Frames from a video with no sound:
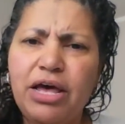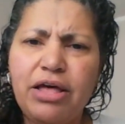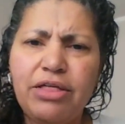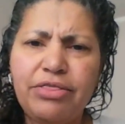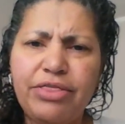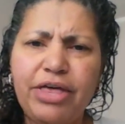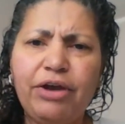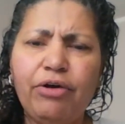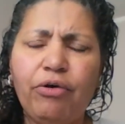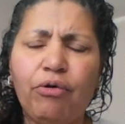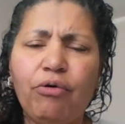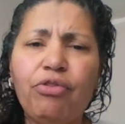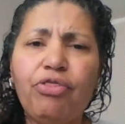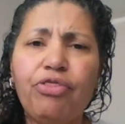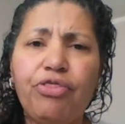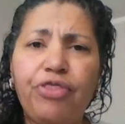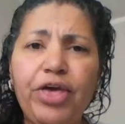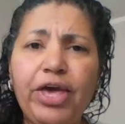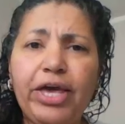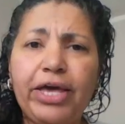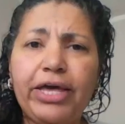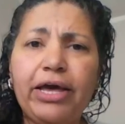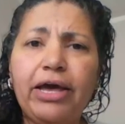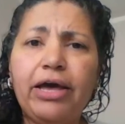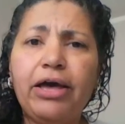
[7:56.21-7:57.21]
they don't
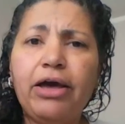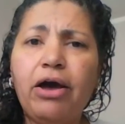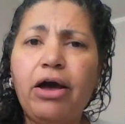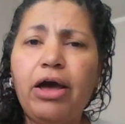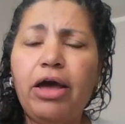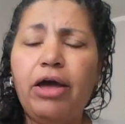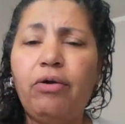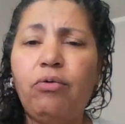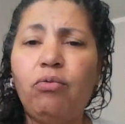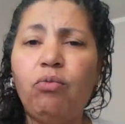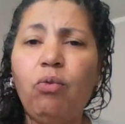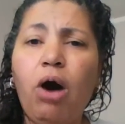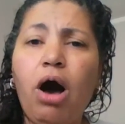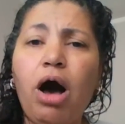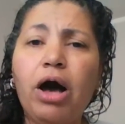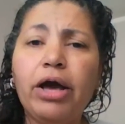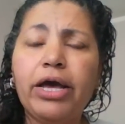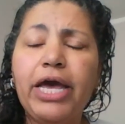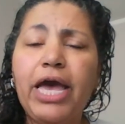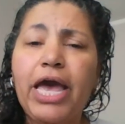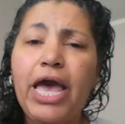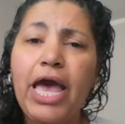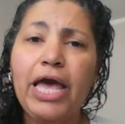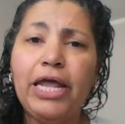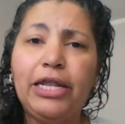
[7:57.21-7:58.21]
think and walk
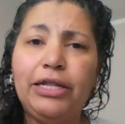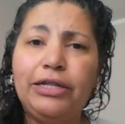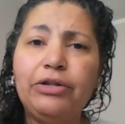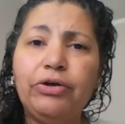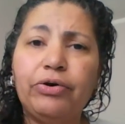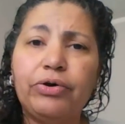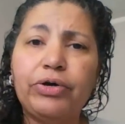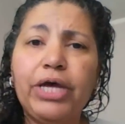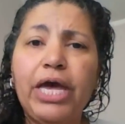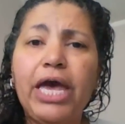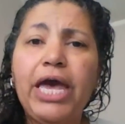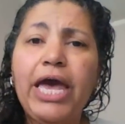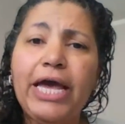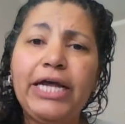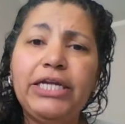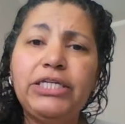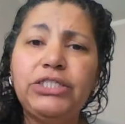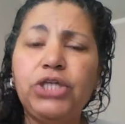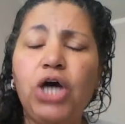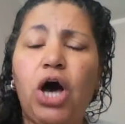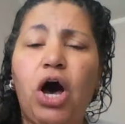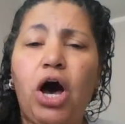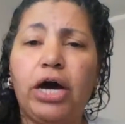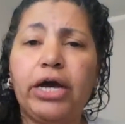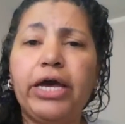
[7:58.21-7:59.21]
and look and
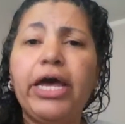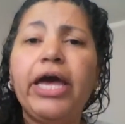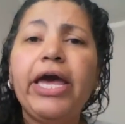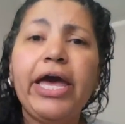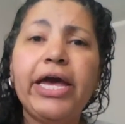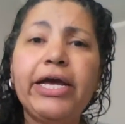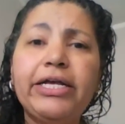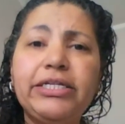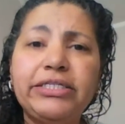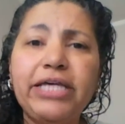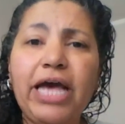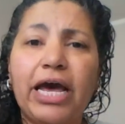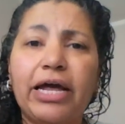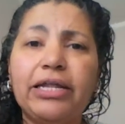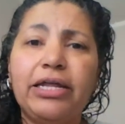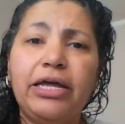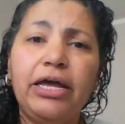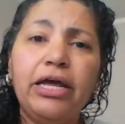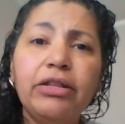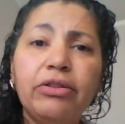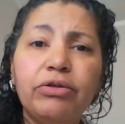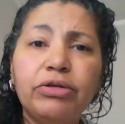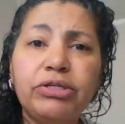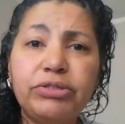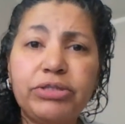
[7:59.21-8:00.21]
talk exactly
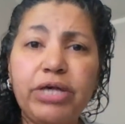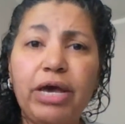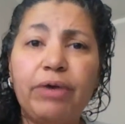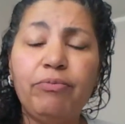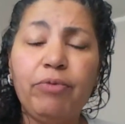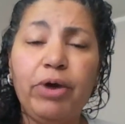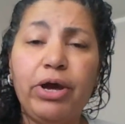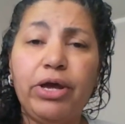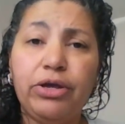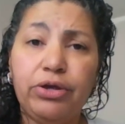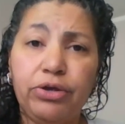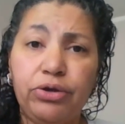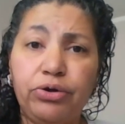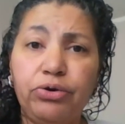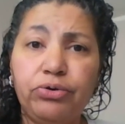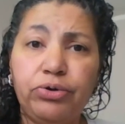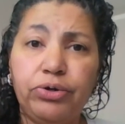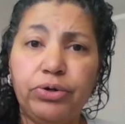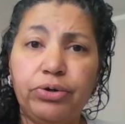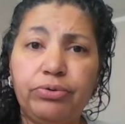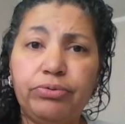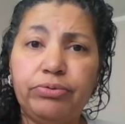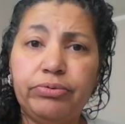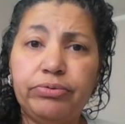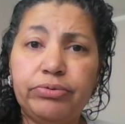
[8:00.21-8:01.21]
the same way you do